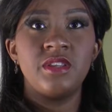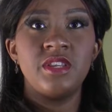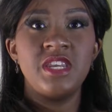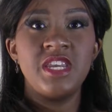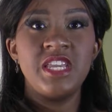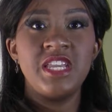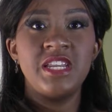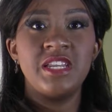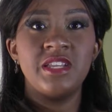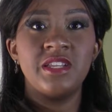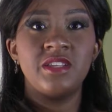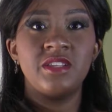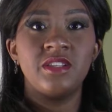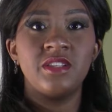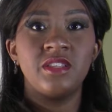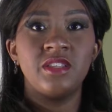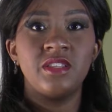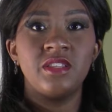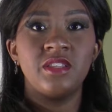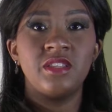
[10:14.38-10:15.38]
needed,
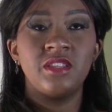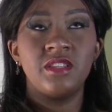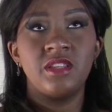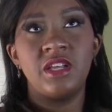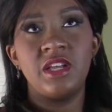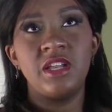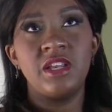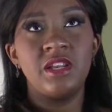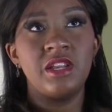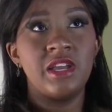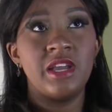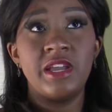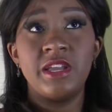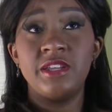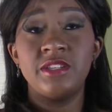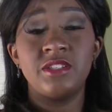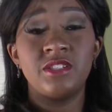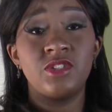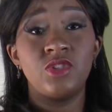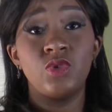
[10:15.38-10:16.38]
and I
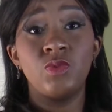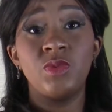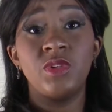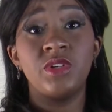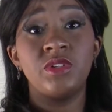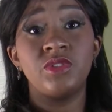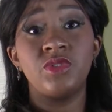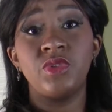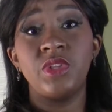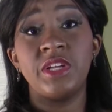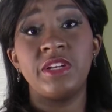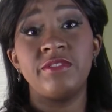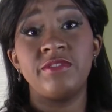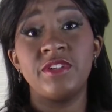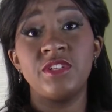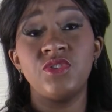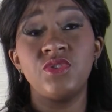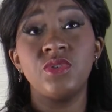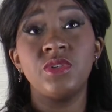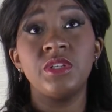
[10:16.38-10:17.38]
assume they'll do that
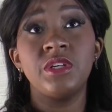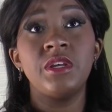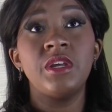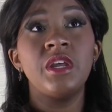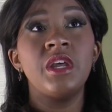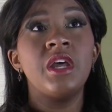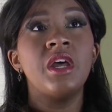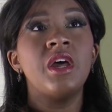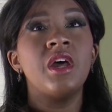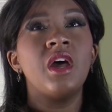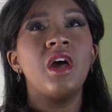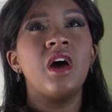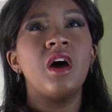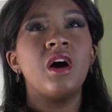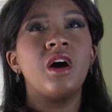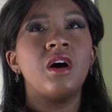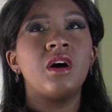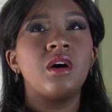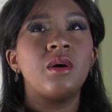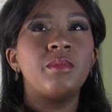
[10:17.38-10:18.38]
eventually.
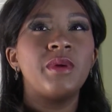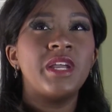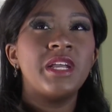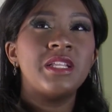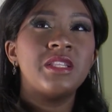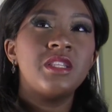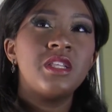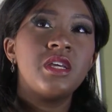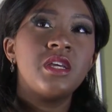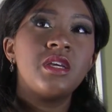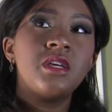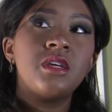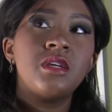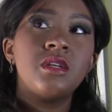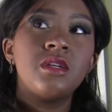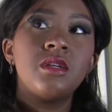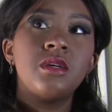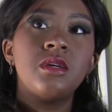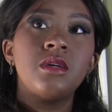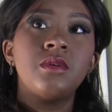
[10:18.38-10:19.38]
And
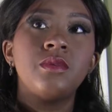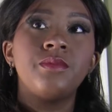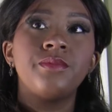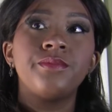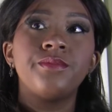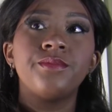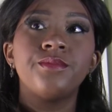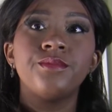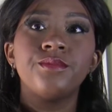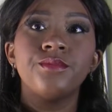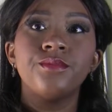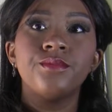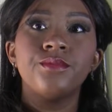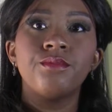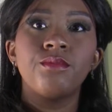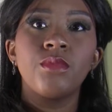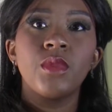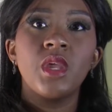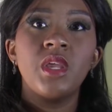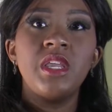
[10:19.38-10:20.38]
then,
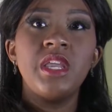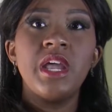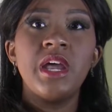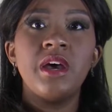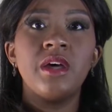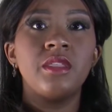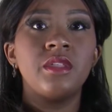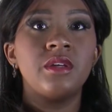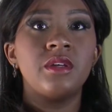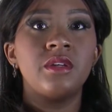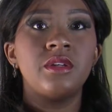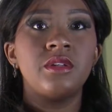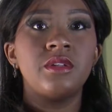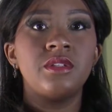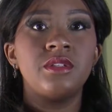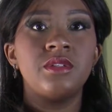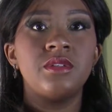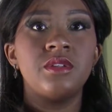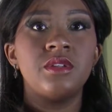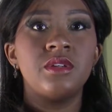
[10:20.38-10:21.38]
yeah,
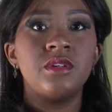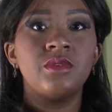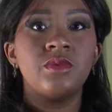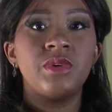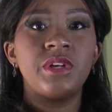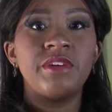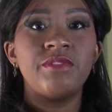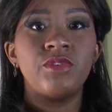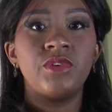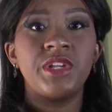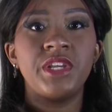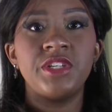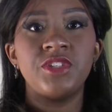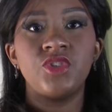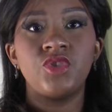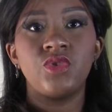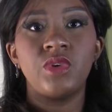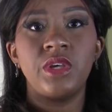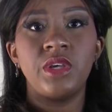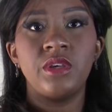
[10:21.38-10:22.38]
the whatever day
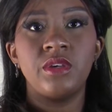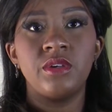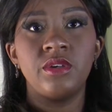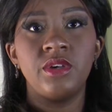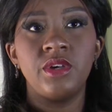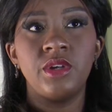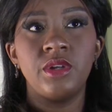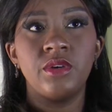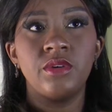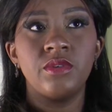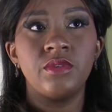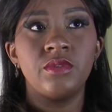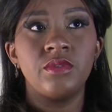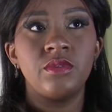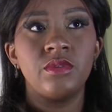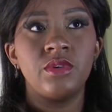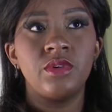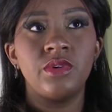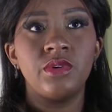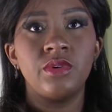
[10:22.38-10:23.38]
streak, you know,
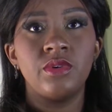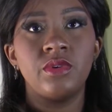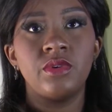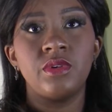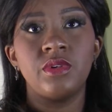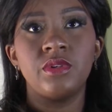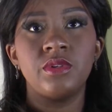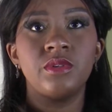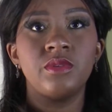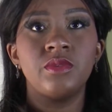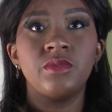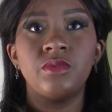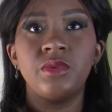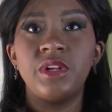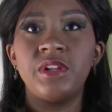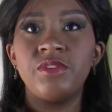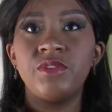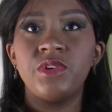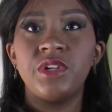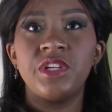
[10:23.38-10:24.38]
you're on a
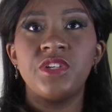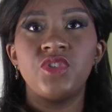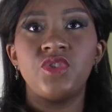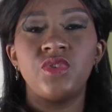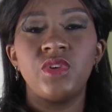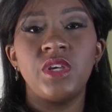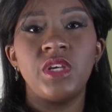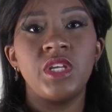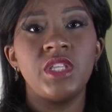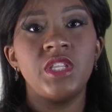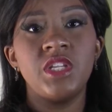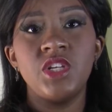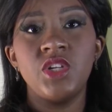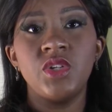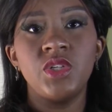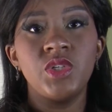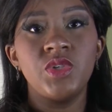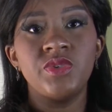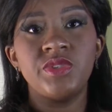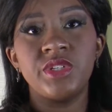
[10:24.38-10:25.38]
whatever day streak, and then
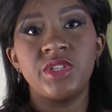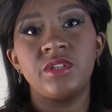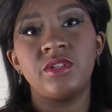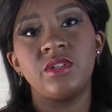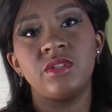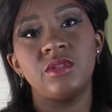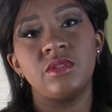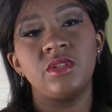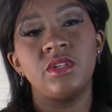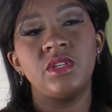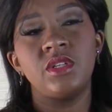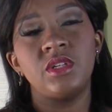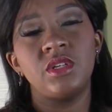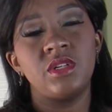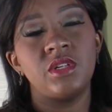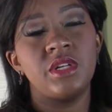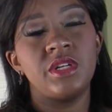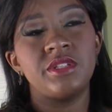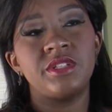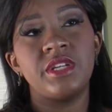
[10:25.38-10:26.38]
you lose it, and
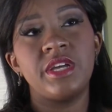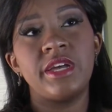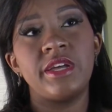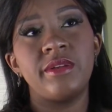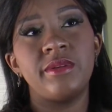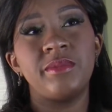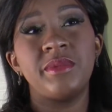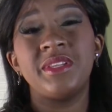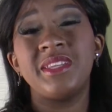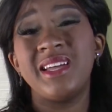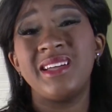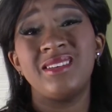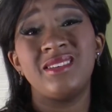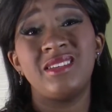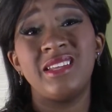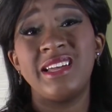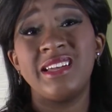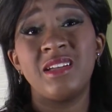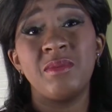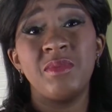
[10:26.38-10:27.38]
then that's that. But
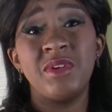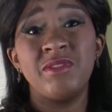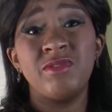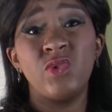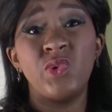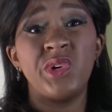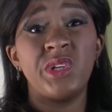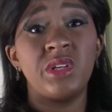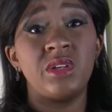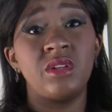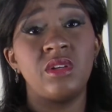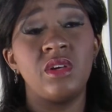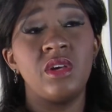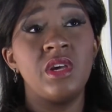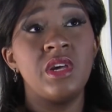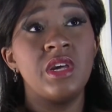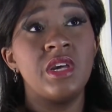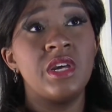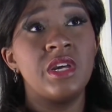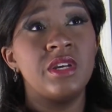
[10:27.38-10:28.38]
that can be avoided.
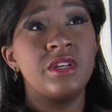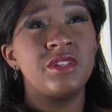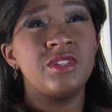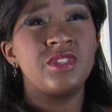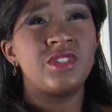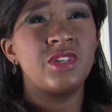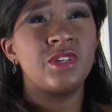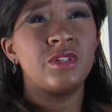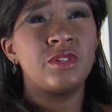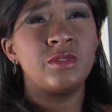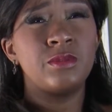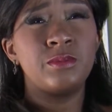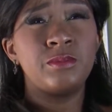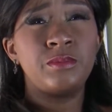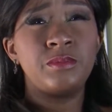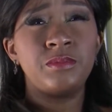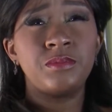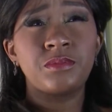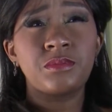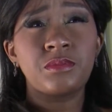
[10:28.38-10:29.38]
So